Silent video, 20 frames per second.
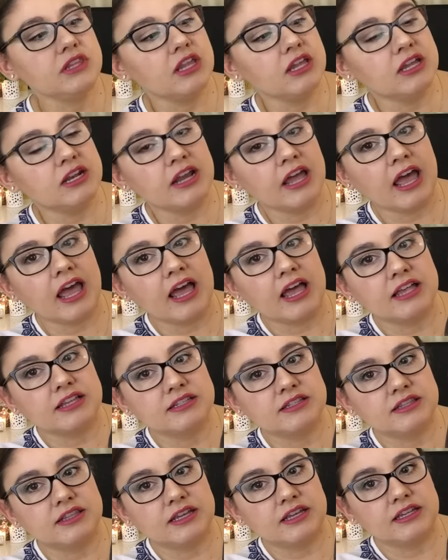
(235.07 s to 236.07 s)
It
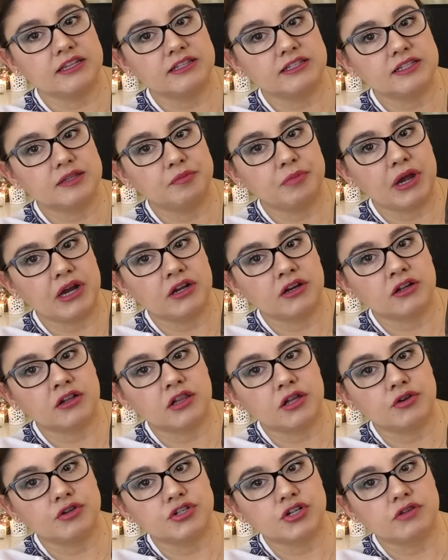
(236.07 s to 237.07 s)
has this button
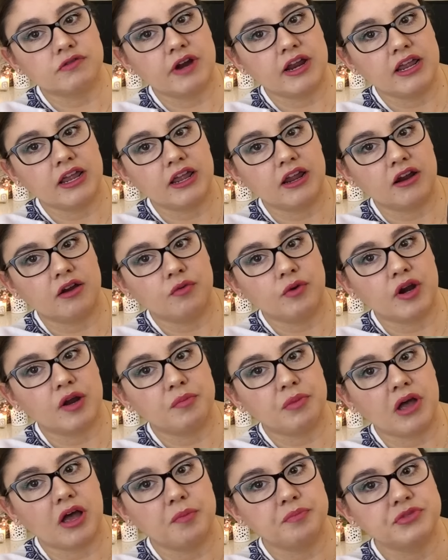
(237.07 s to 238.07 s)
closure right here where
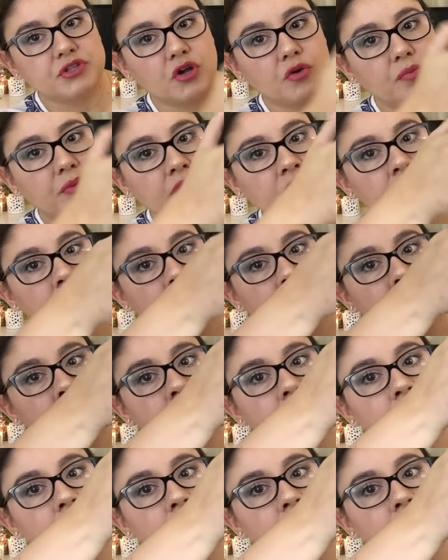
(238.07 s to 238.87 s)
it pops open.